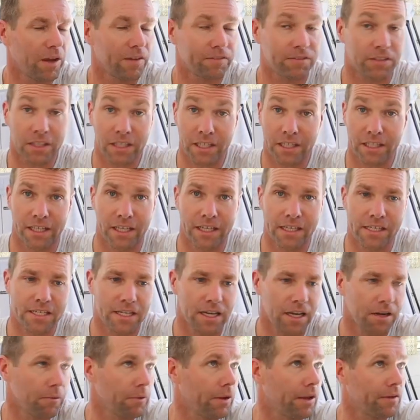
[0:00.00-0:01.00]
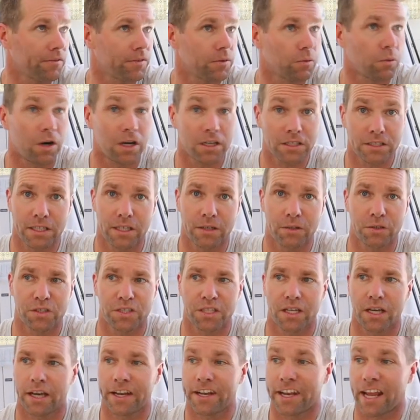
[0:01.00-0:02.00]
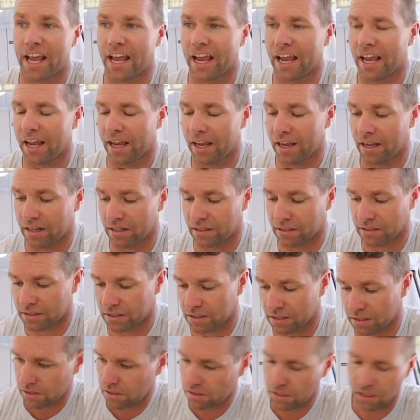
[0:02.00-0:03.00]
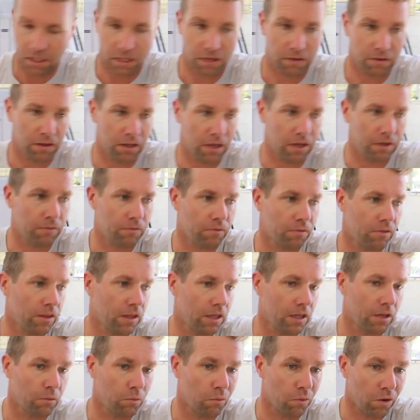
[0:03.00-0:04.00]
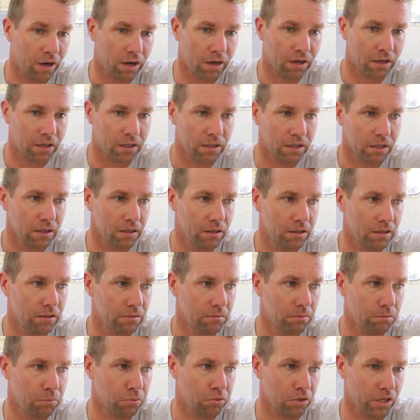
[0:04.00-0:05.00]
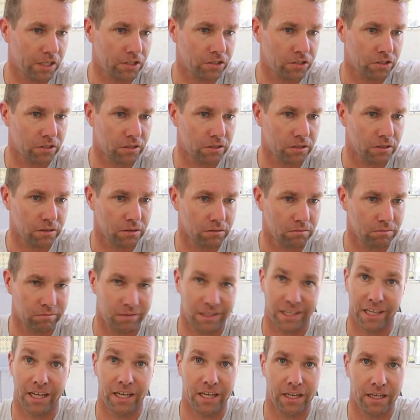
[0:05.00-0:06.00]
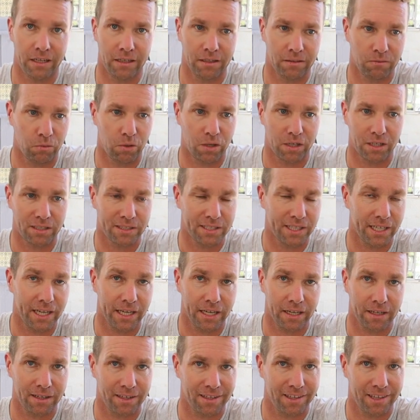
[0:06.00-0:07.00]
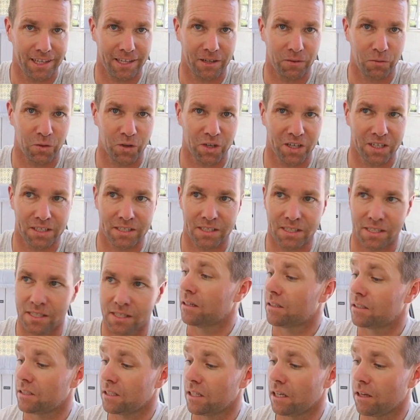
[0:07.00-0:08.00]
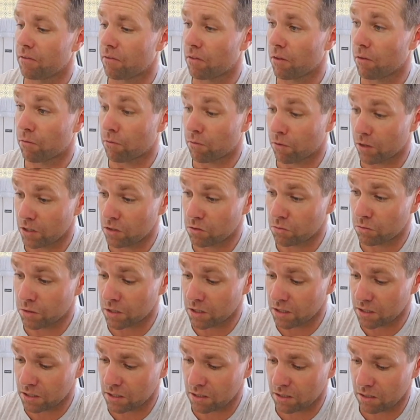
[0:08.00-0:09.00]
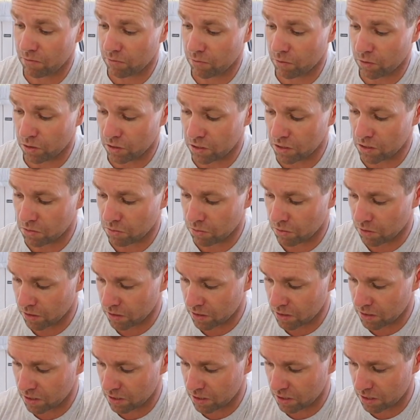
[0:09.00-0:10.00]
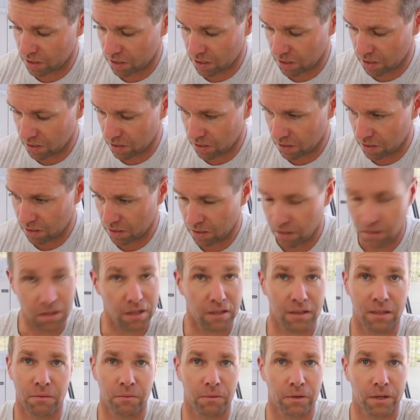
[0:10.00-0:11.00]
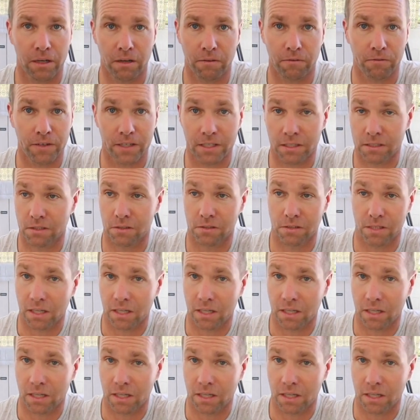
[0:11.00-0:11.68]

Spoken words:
have to clean the inside, we have to wash the outside, and see if the water pressure thingy, water tank thing works. See if the fridge works, furnace works. Not that we're gonna fix those